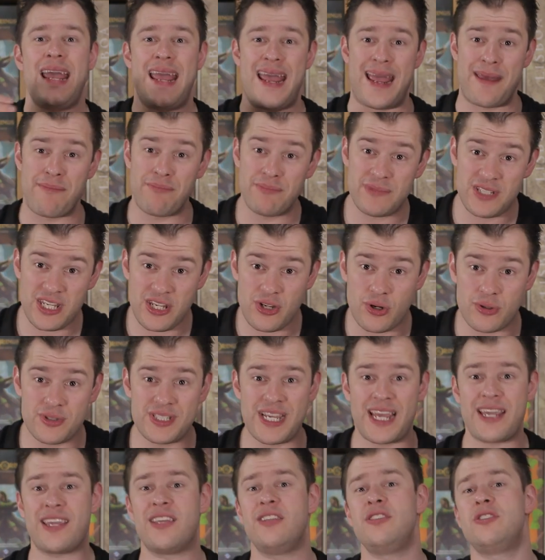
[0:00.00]
empty your
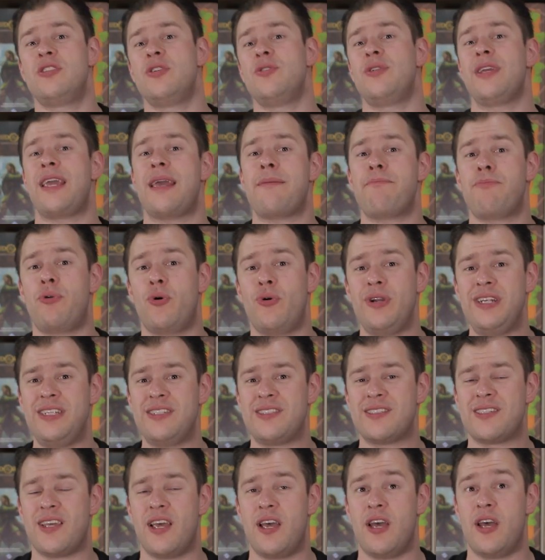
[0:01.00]
deck into to get
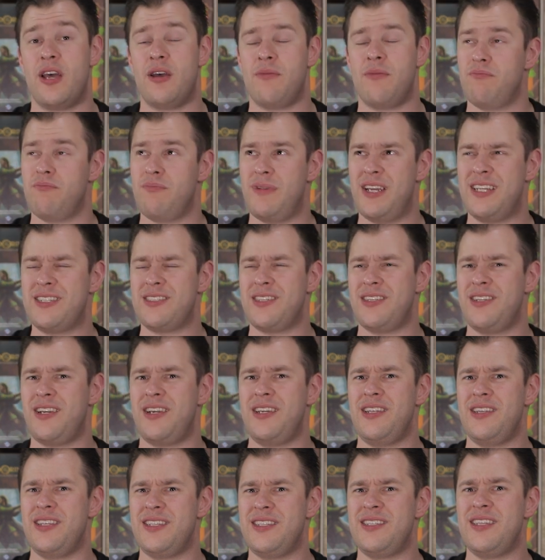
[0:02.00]
points, that's a
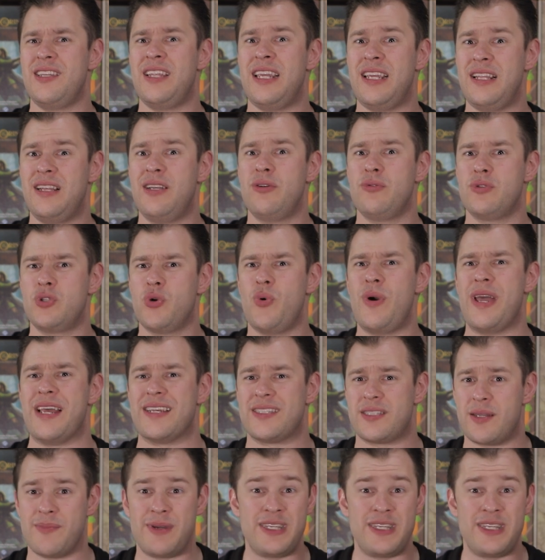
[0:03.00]
nice, neat little twist.